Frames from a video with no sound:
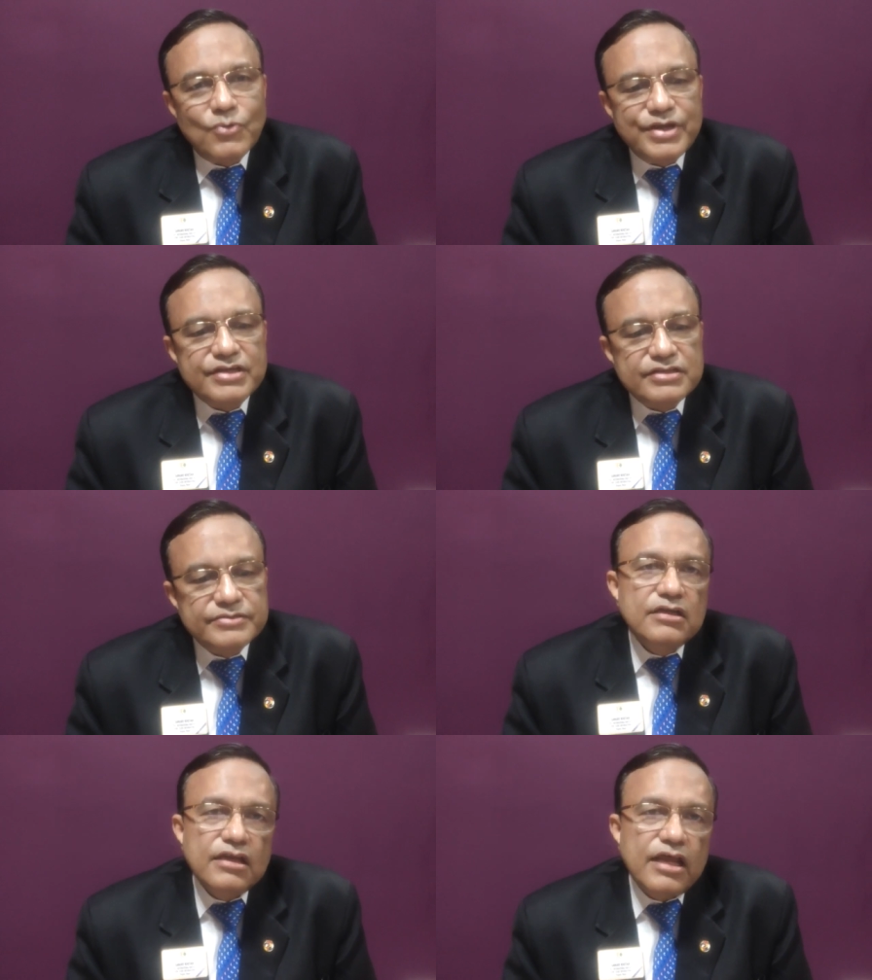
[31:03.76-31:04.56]
know it.
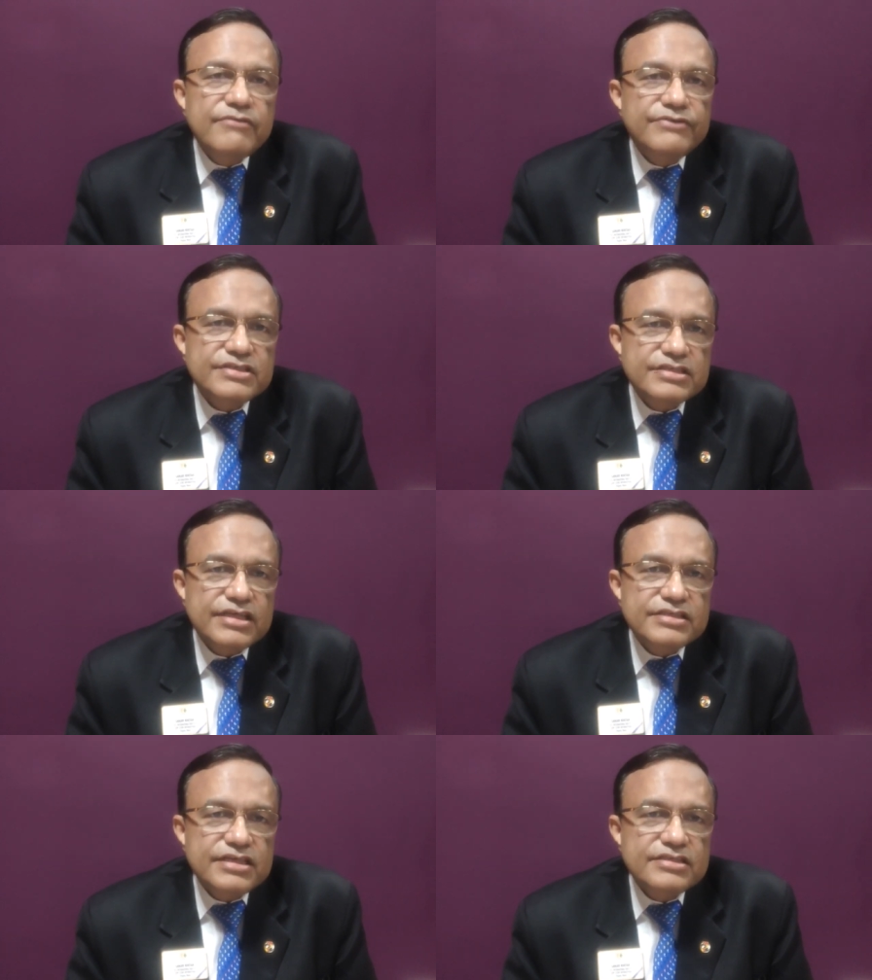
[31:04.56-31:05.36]
Life
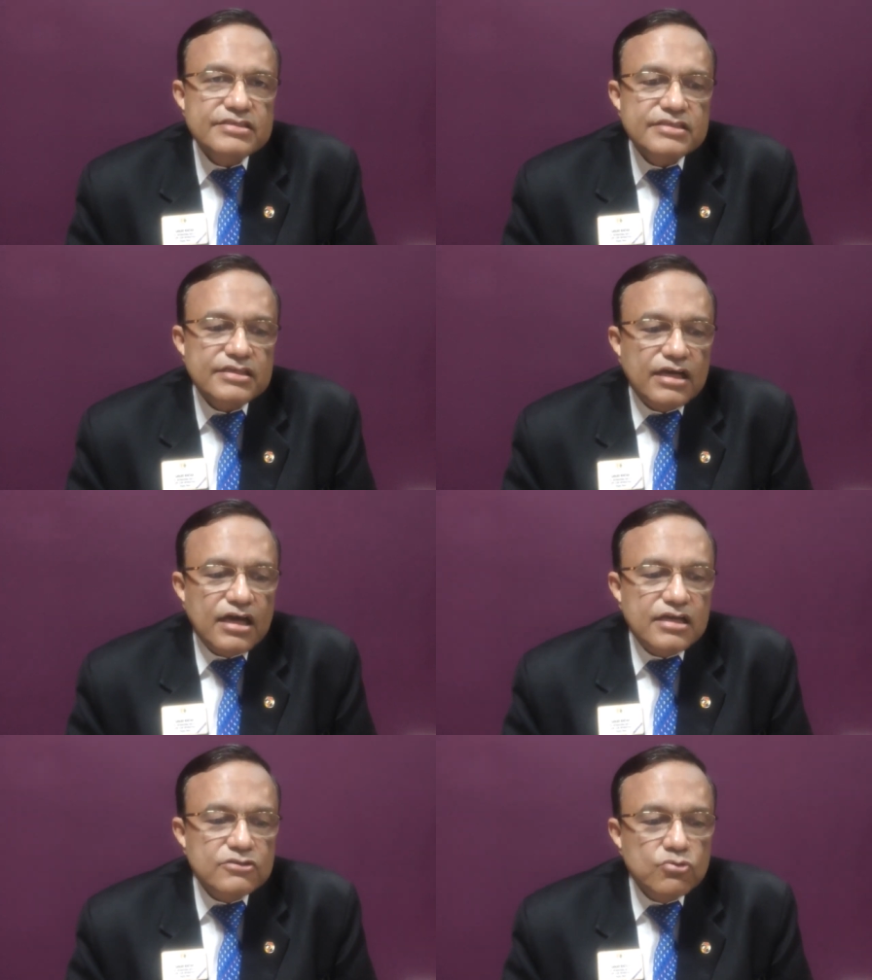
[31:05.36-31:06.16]
stages
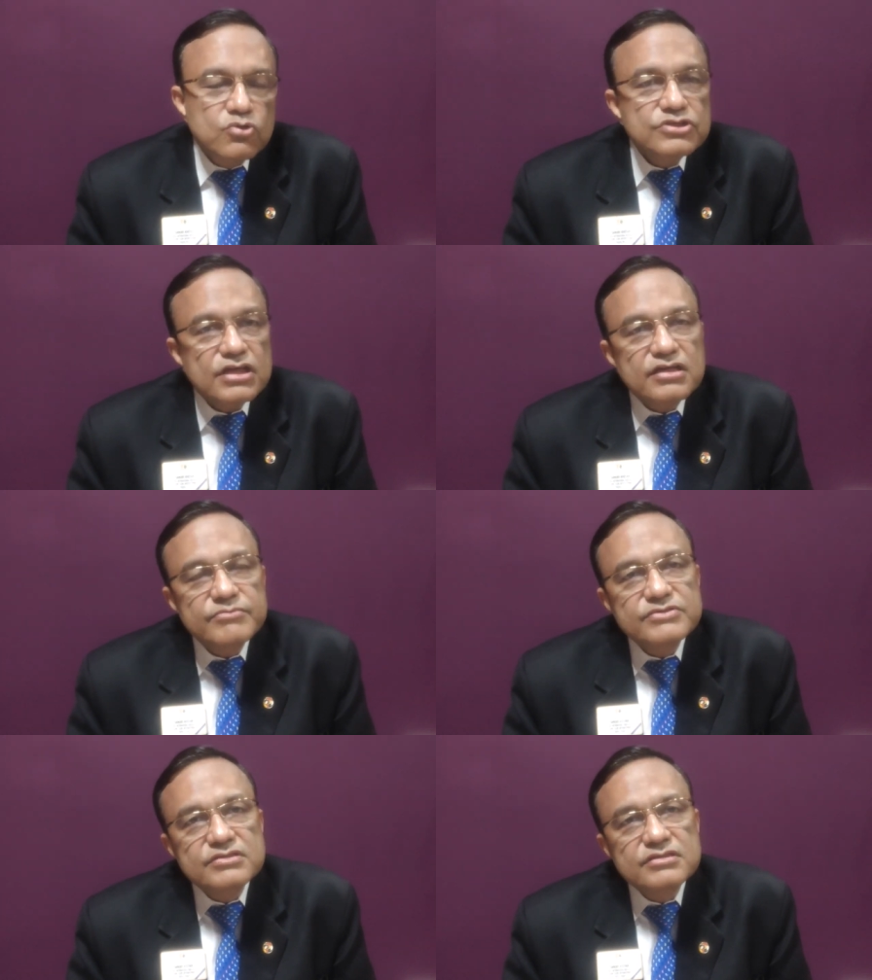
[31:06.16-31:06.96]
are those
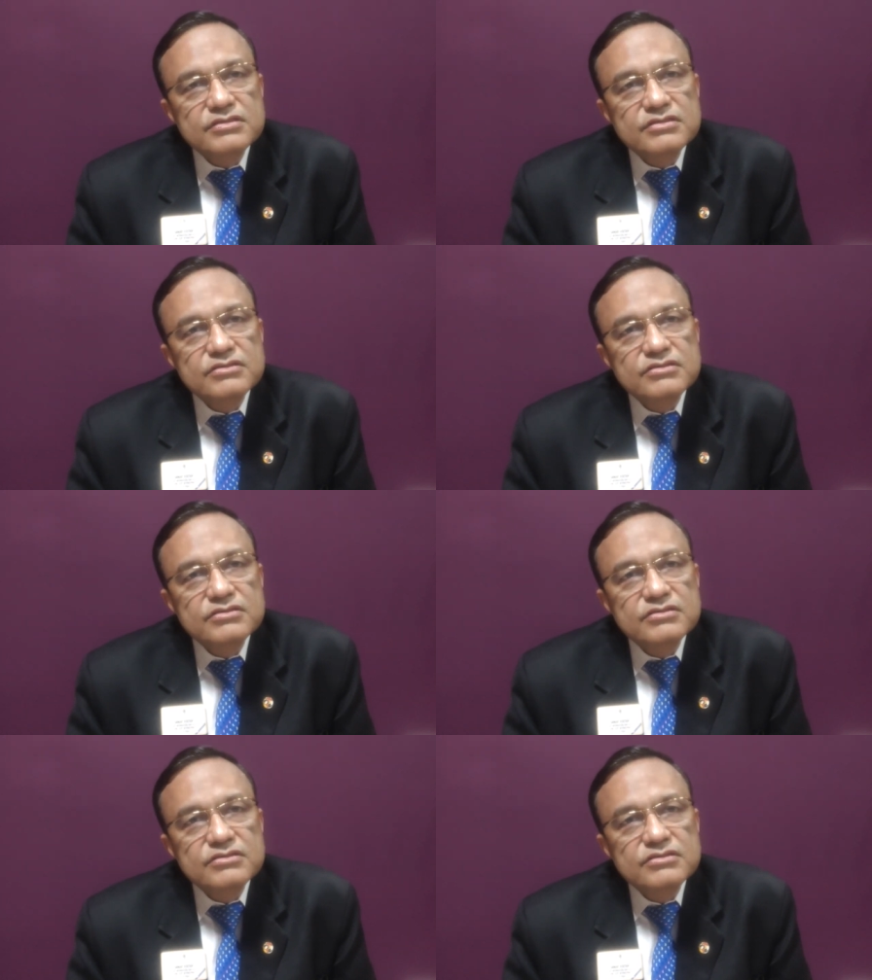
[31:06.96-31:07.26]
clubs